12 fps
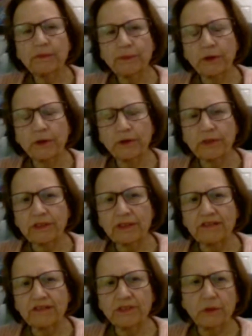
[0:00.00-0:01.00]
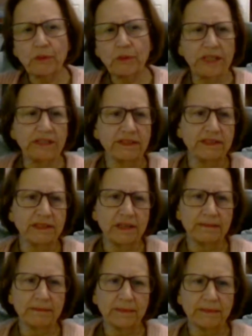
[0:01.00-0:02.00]
broken, that's quite a
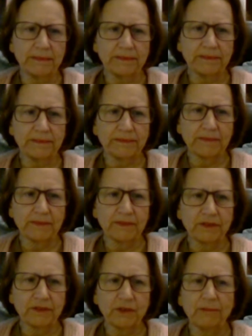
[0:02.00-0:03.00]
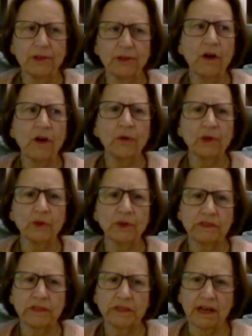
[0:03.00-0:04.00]
statement. So I'm going to hold on
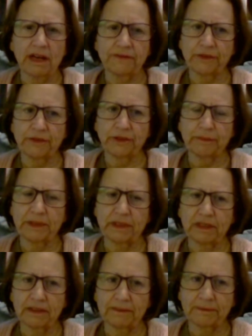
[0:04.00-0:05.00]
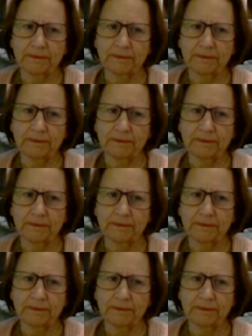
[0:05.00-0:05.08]
to that for a minute.